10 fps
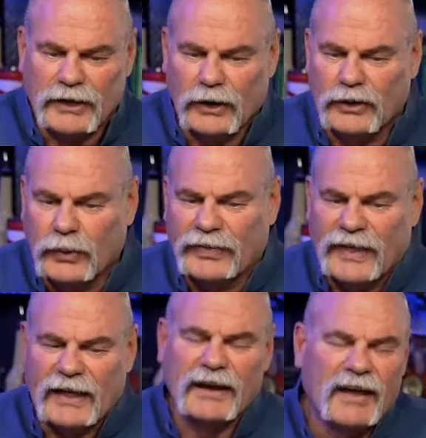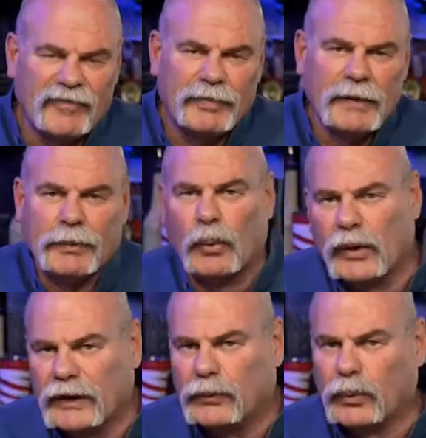You know, you would think enough people
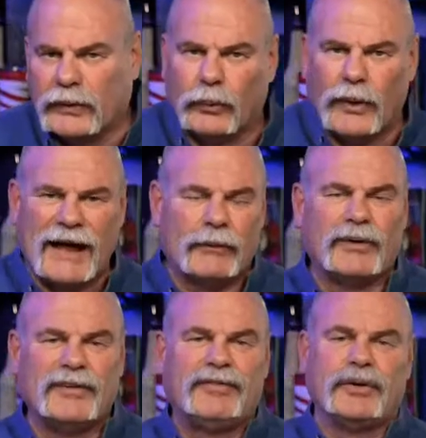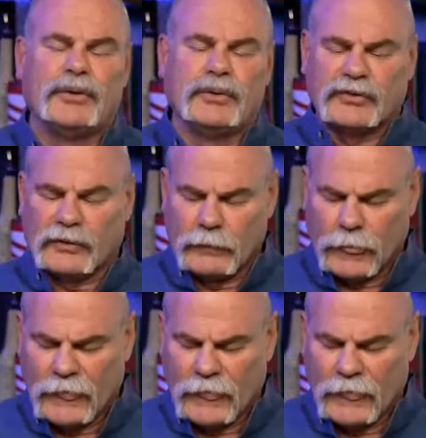would write reviews.